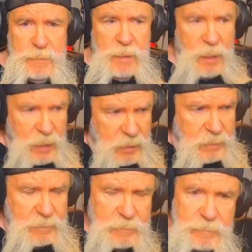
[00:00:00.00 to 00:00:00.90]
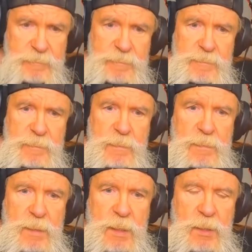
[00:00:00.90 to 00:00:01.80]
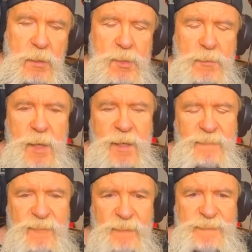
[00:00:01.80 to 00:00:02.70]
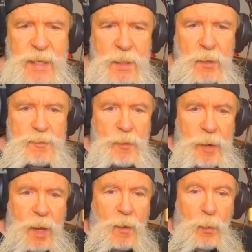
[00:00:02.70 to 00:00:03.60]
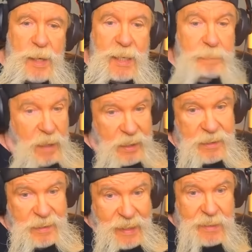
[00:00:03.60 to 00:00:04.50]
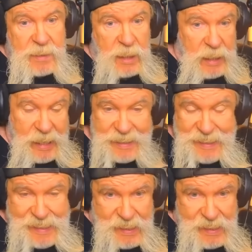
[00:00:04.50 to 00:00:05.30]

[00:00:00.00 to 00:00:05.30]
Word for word: And you know, you take a fifteen hundred dollar week back in nineteen eighty.